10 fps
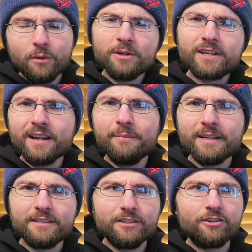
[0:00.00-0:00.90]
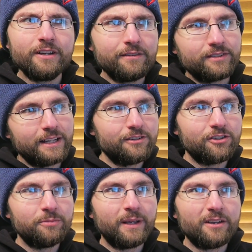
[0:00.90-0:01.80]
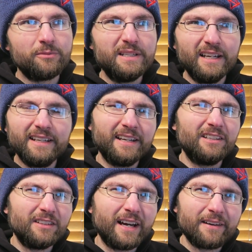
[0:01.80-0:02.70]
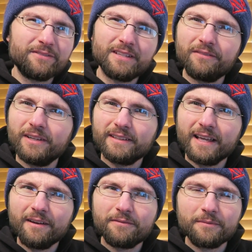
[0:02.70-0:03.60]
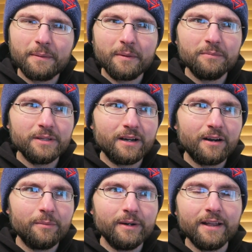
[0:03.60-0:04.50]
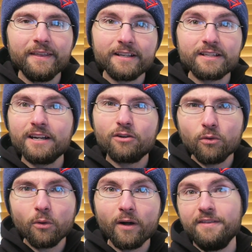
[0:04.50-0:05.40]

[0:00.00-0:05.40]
which kind of makes a degree of sense just because we did get a lot of stuff like that from MMPR, but I think it's kind of cool.